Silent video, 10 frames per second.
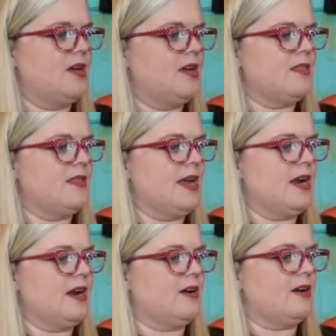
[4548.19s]

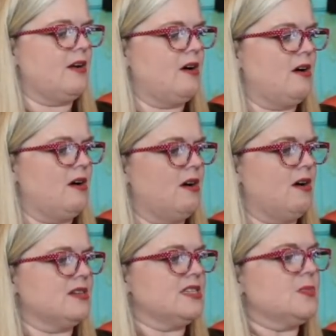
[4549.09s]
There
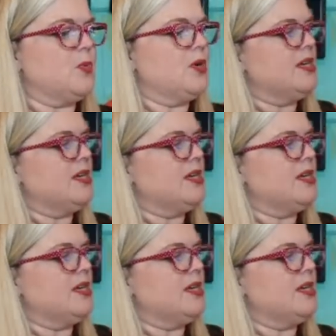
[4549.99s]
are spring